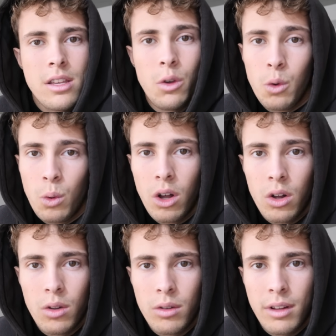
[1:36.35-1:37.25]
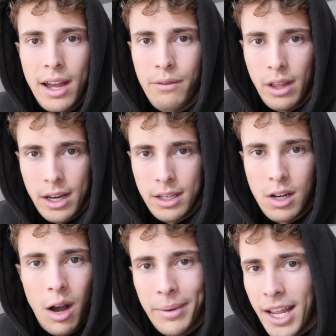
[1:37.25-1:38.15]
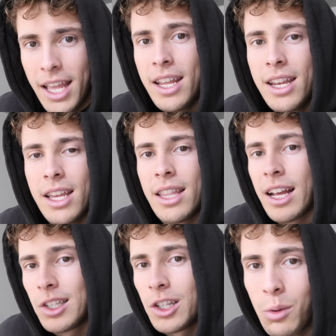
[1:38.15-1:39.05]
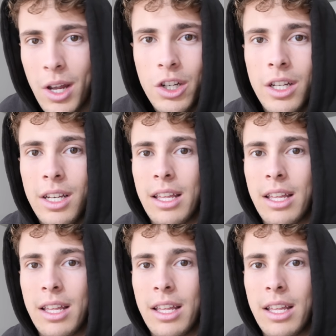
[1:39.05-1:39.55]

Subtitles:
You will have like dominated in that situation.